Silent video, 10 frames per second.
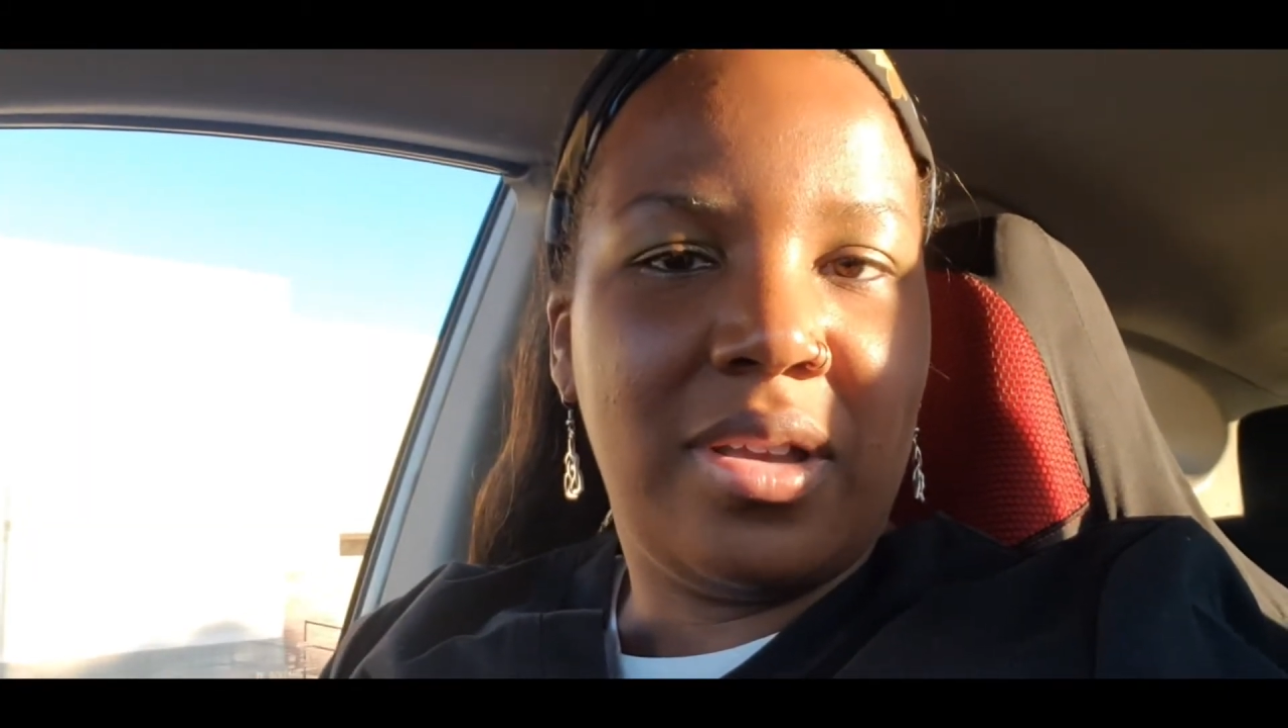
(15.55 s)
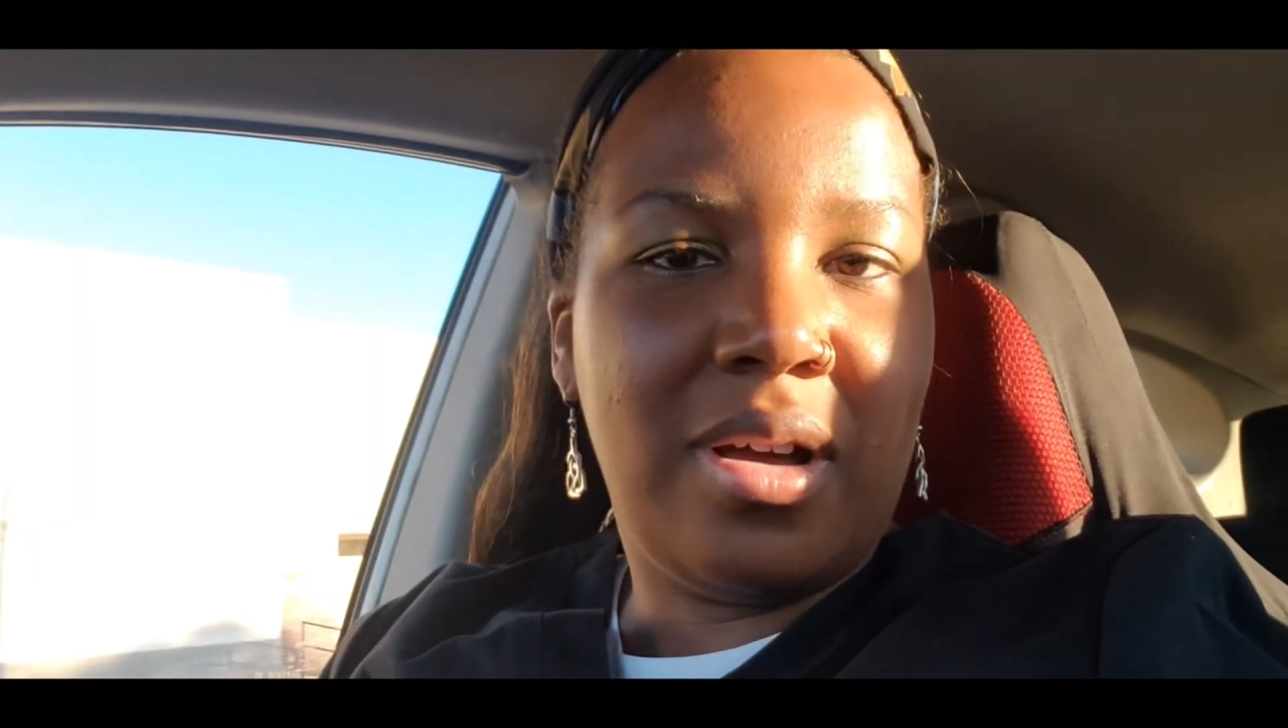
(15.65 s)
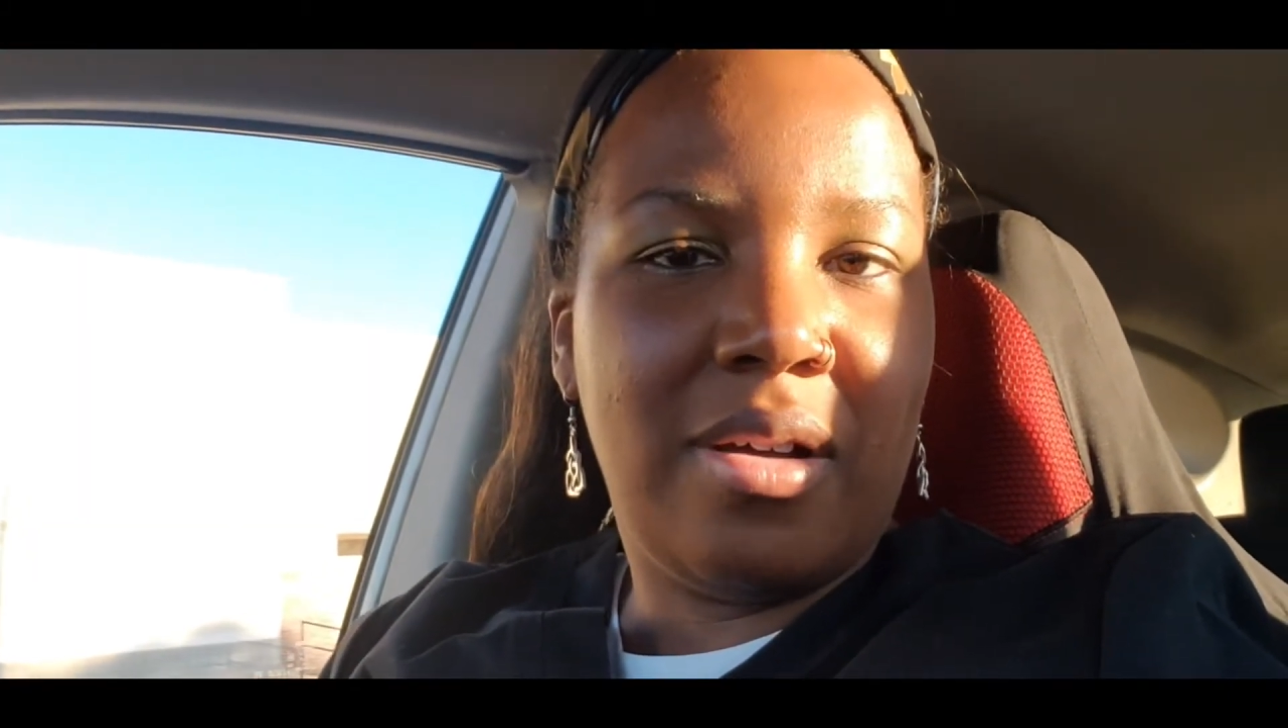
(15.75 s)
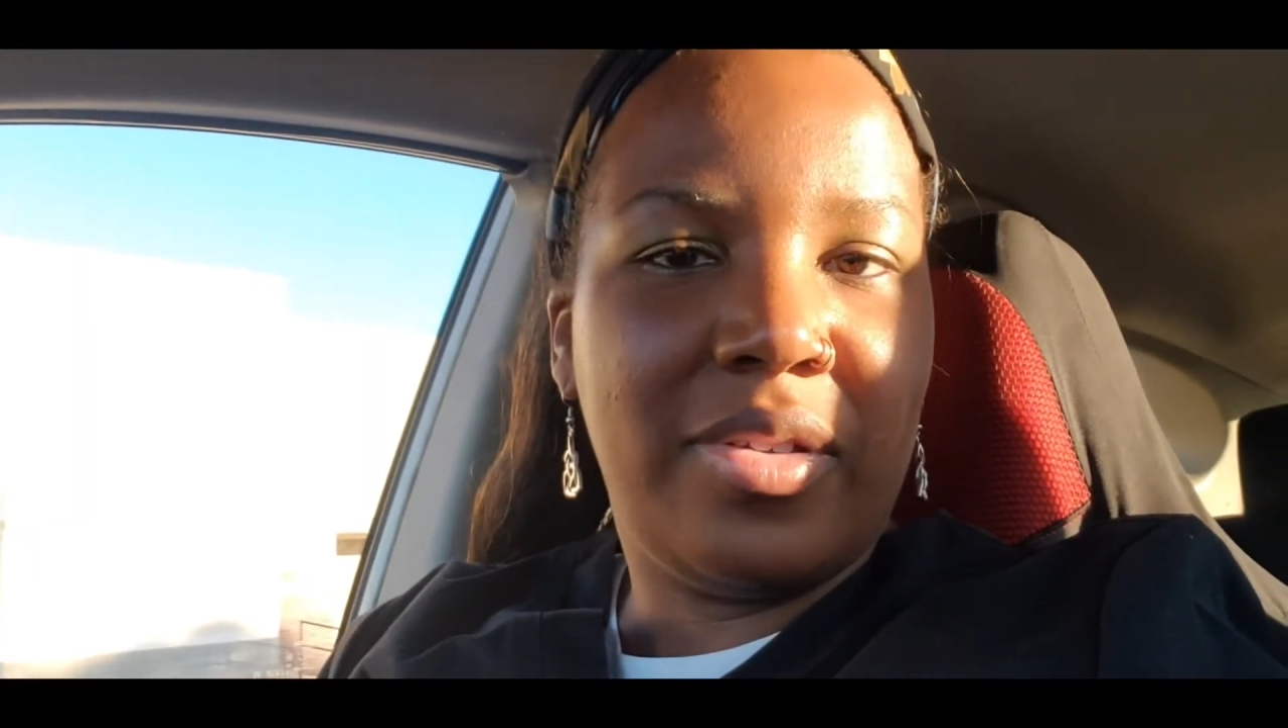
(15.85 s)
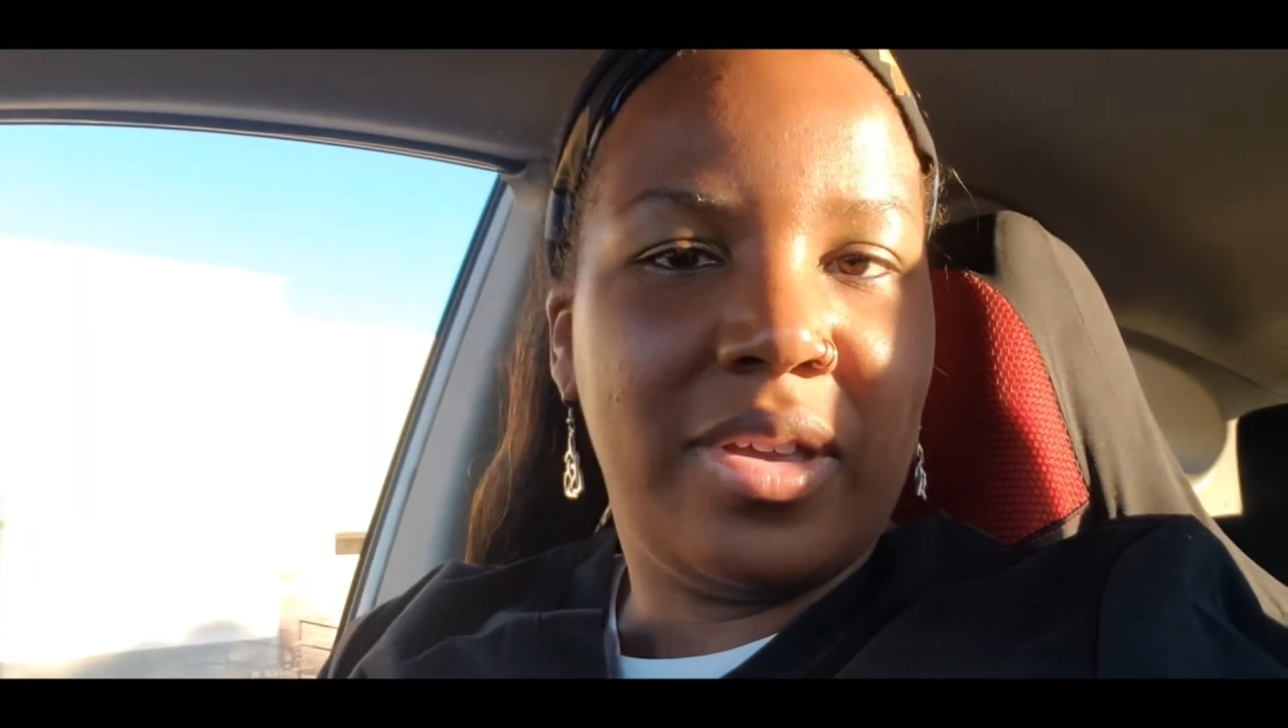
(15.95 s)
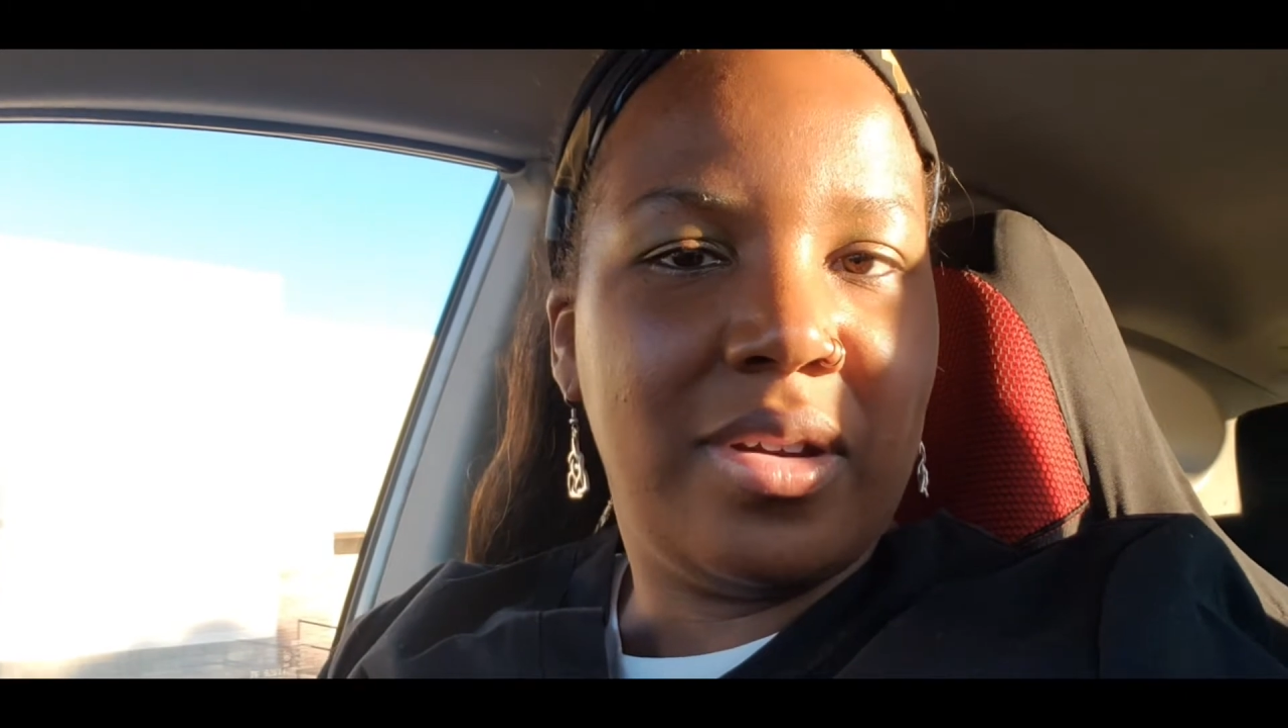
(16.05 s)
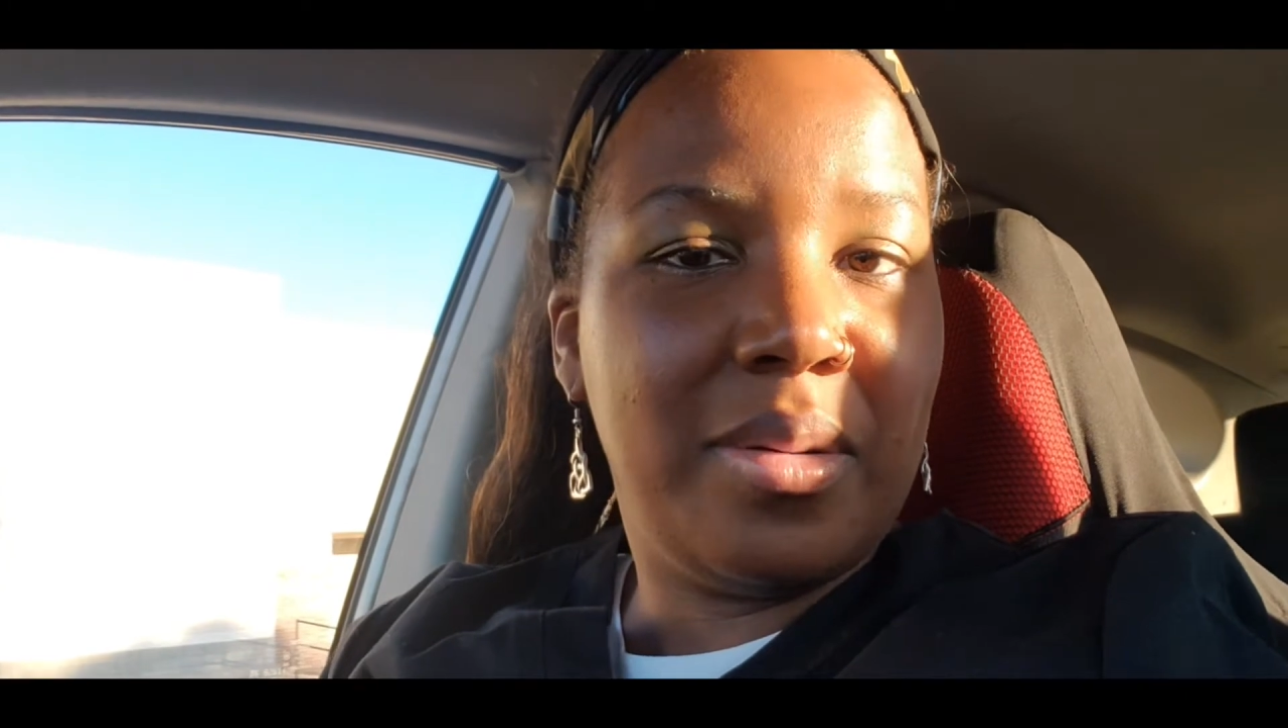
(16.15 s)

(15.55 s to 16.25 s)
off here